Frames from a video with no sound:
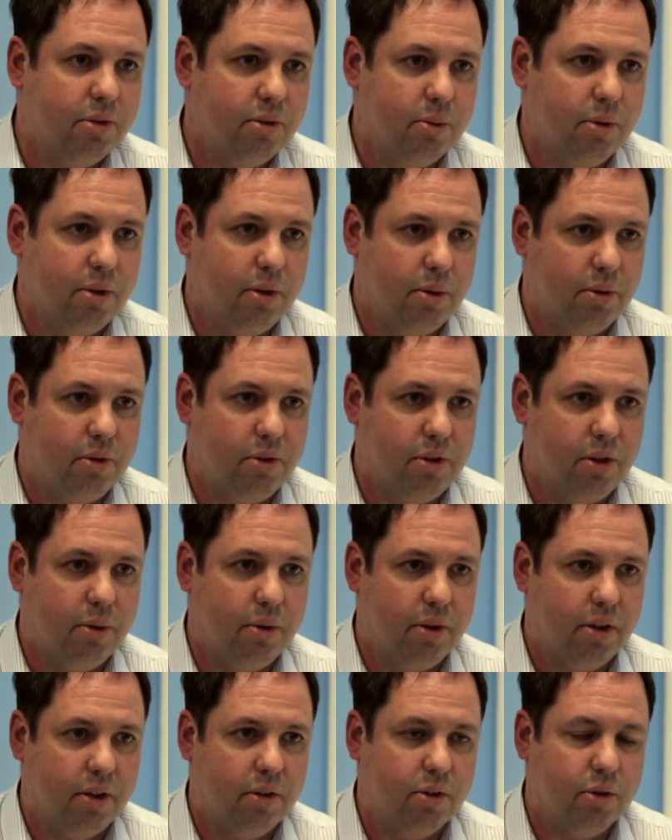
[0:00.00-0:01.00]
what he was
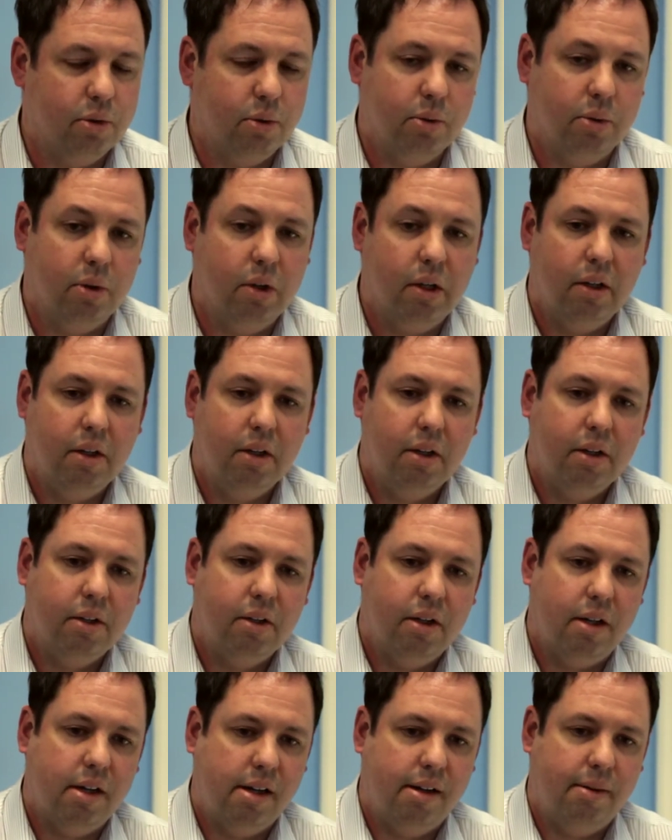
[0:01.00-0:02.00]
doing. So
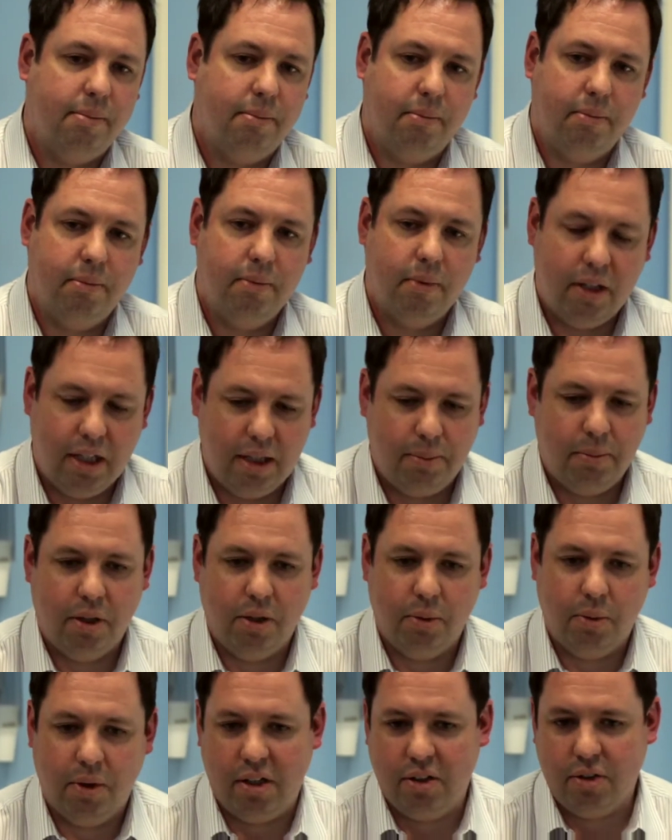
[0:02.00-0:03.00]

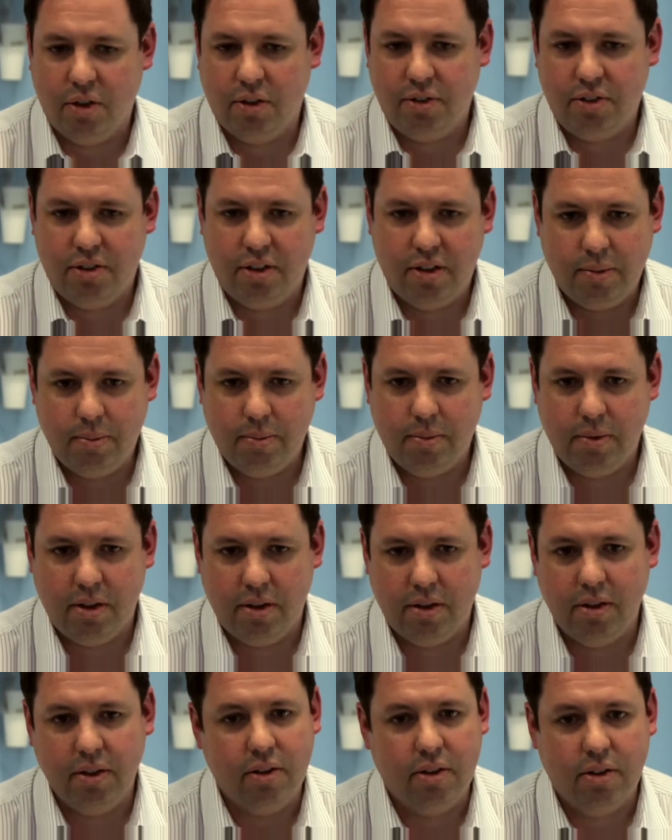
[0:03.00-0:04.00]
email went off to him,
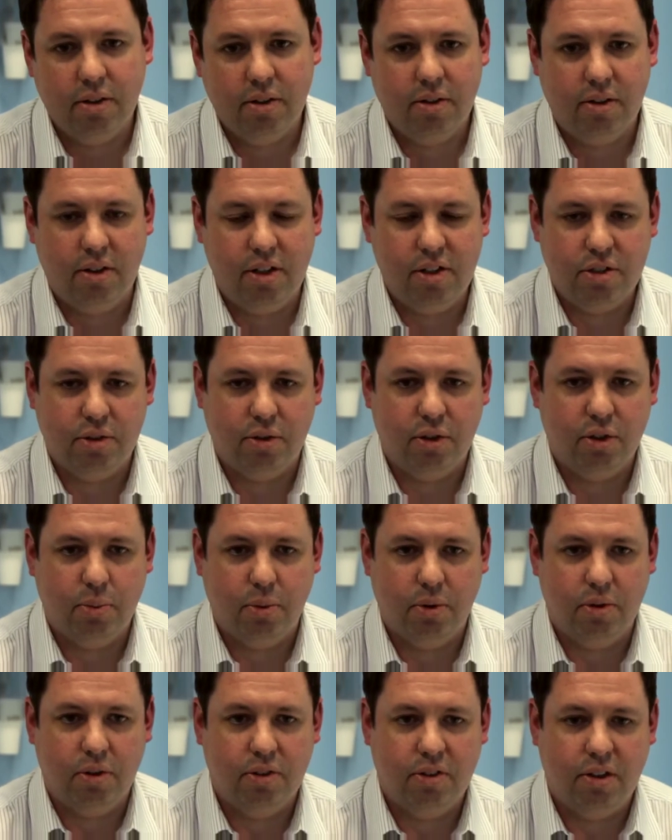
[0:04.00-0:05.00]
and initial
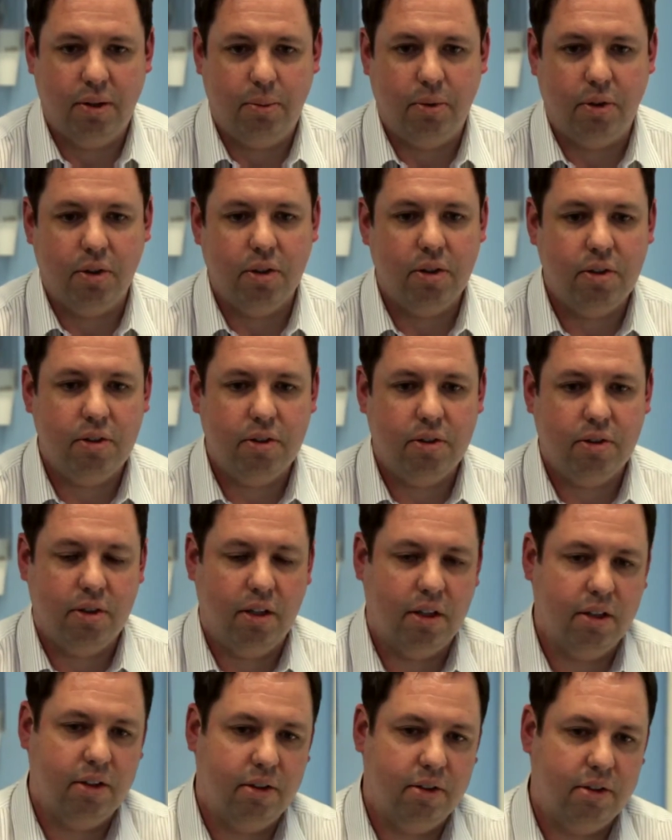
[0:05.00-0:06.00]
response seemed good,
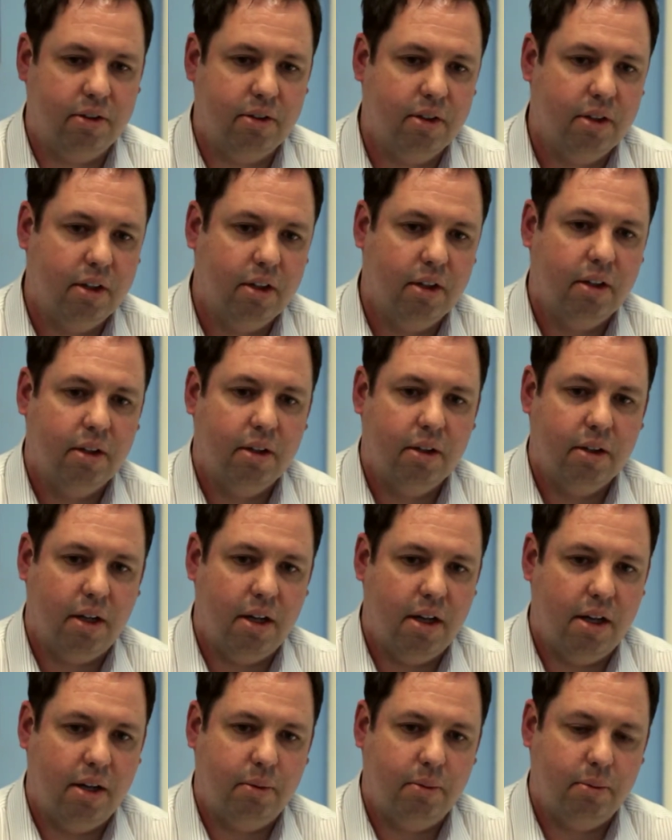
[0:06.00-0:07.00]
and
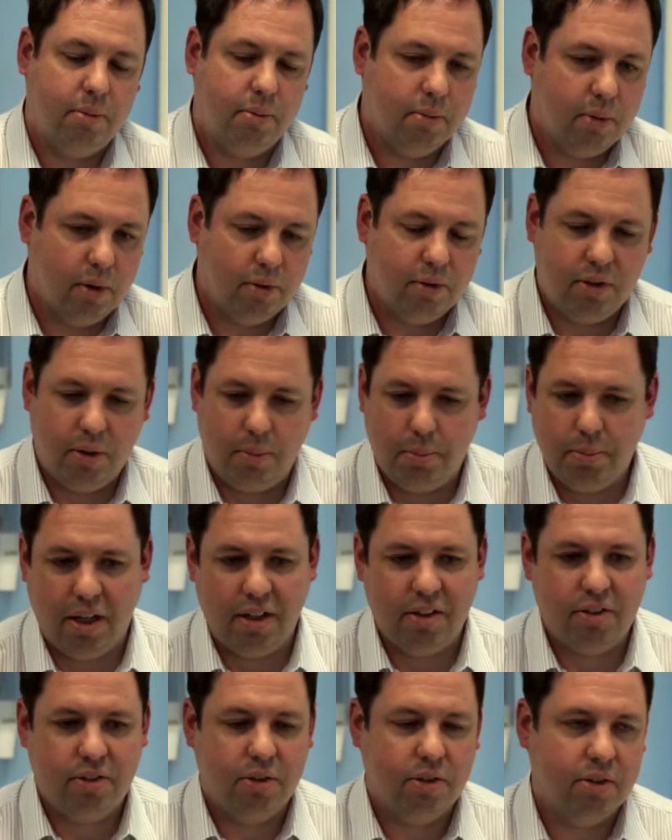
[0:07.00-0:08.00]
obviously
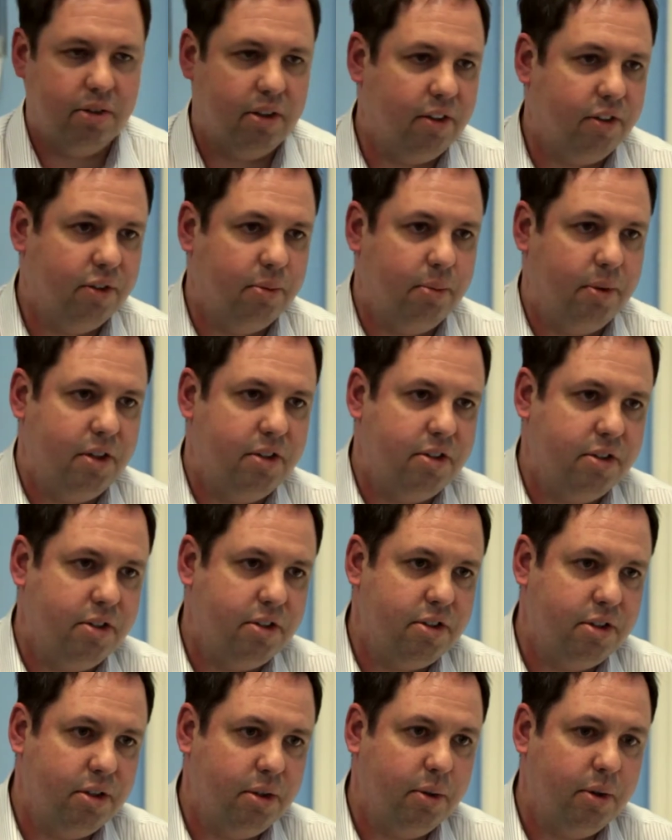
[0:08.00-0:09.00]
passed on the information
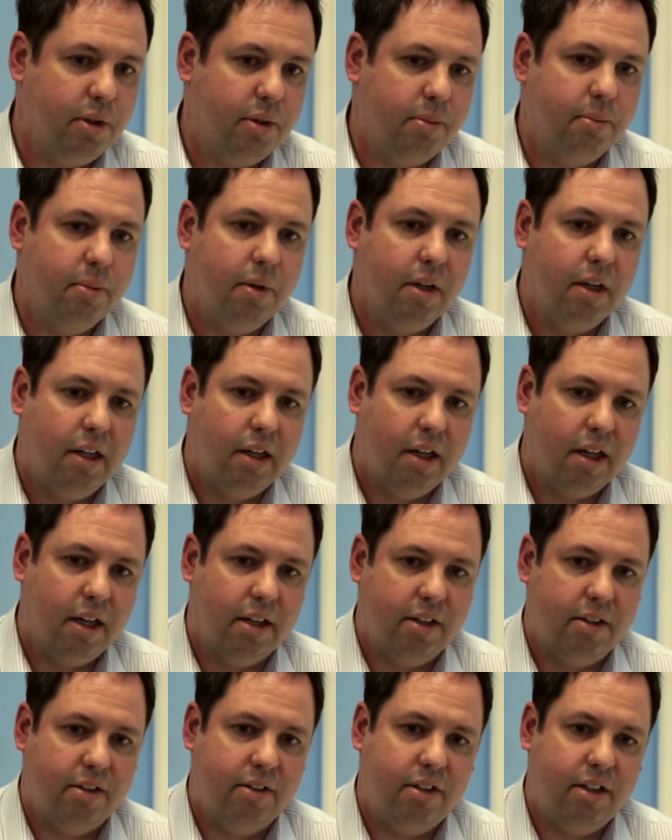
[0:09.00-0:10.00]
to him,
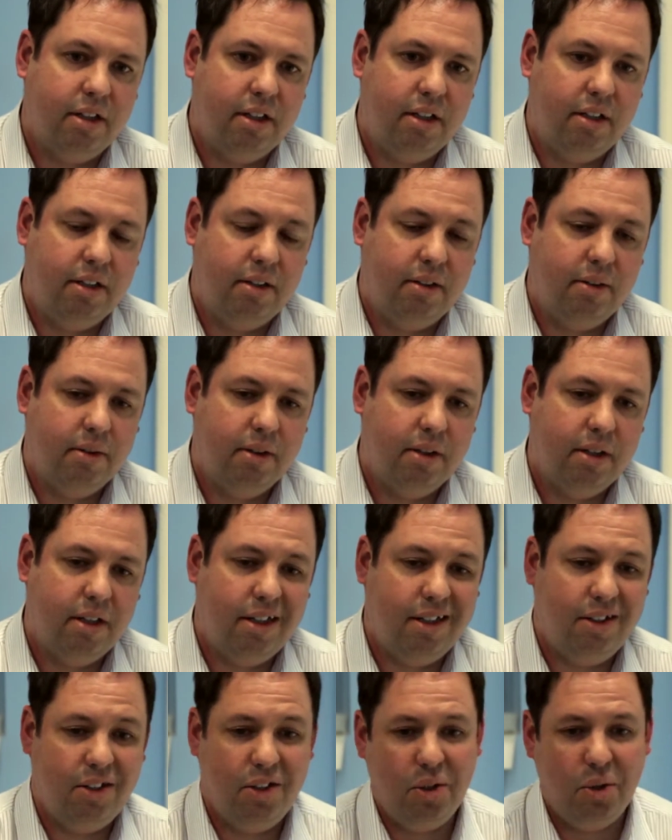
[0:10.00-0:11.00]
and he
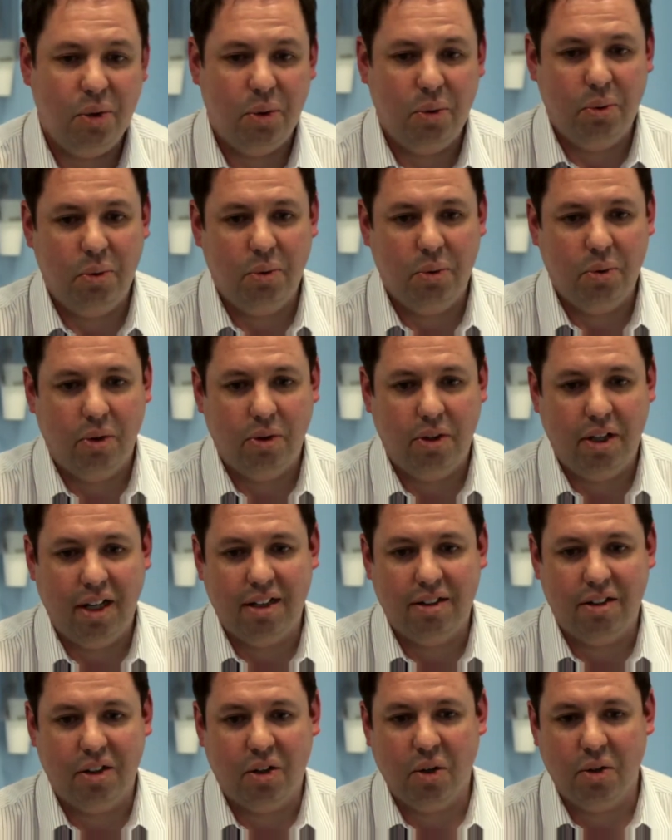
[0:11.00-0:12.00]
knew, or he
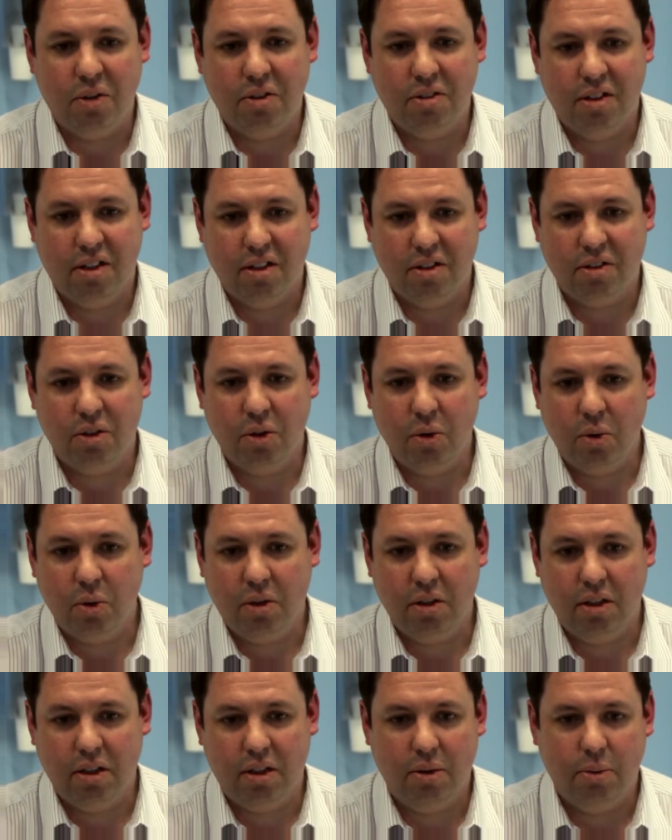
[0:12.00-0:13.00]
had the contacts
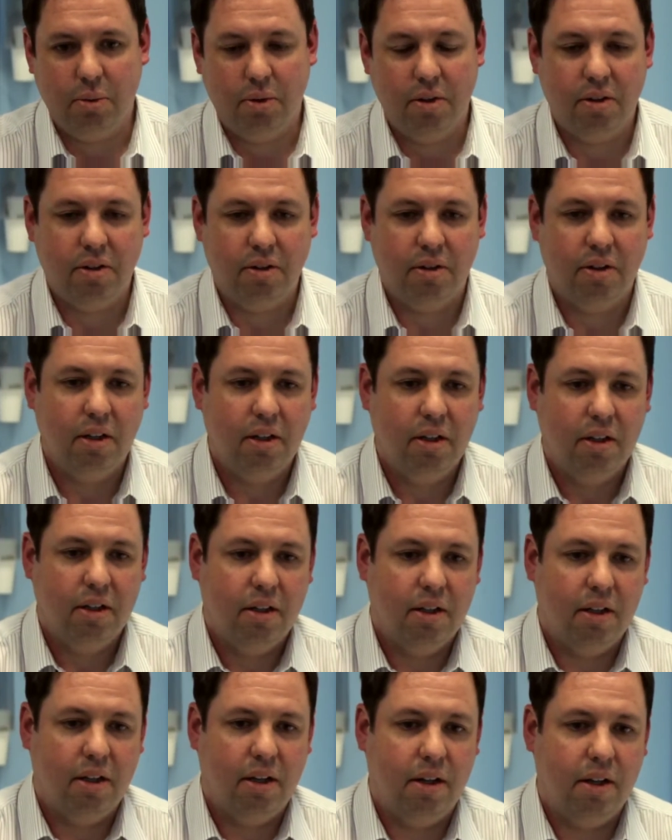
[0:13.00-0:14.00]
locally with.
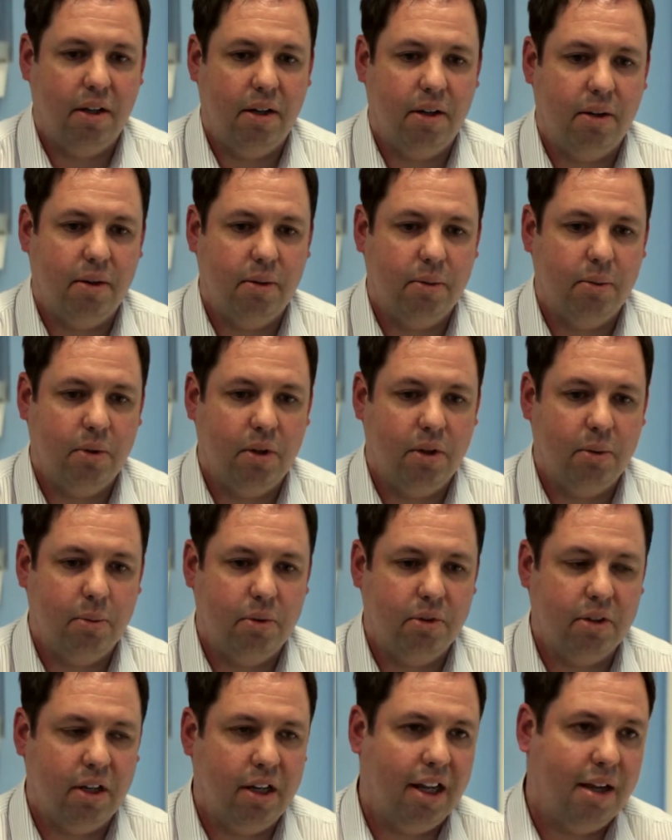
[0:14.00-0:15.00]
One of them
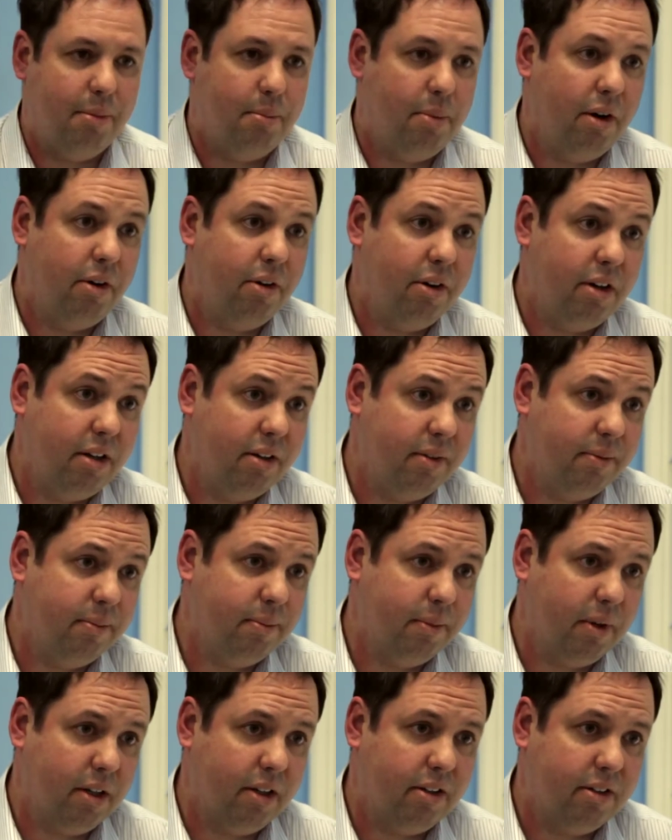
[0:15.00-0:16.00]
was Claire Berry
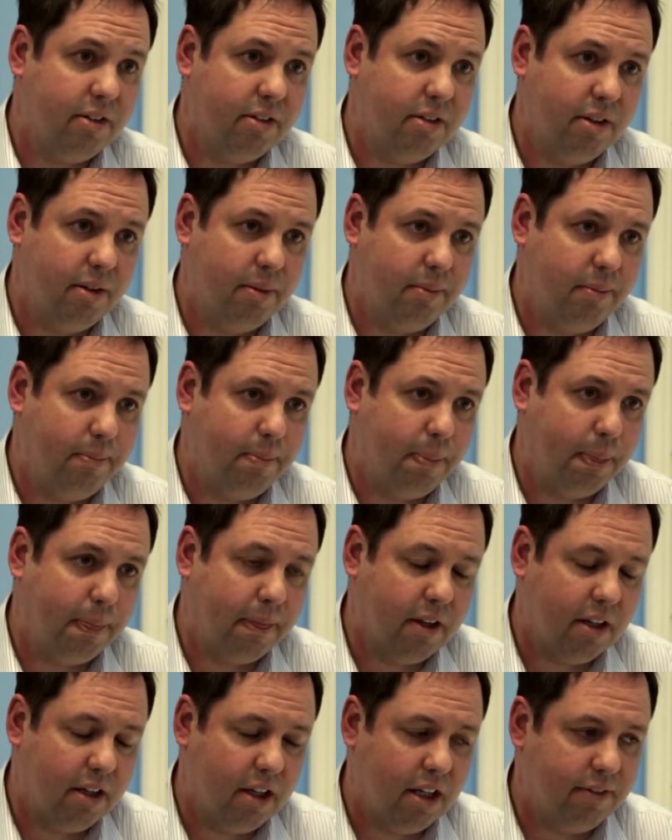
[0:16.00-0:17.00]
at
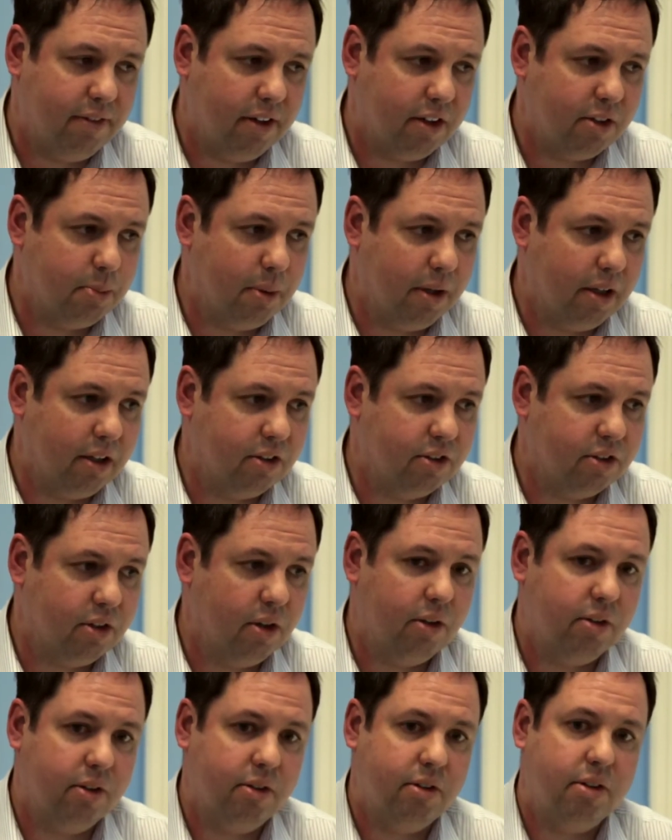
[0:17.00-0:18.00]
Halifax Bank of
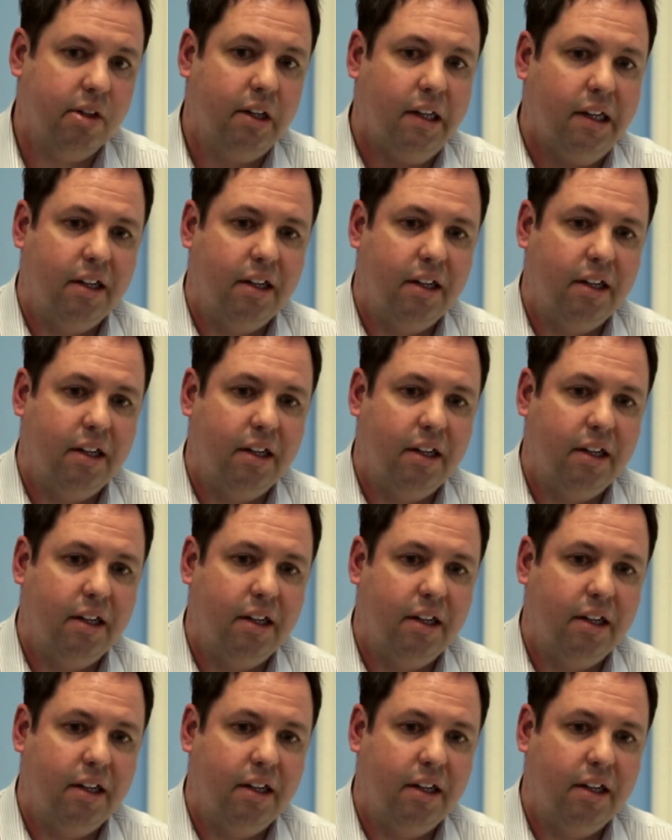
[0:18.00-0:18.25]
Scotland.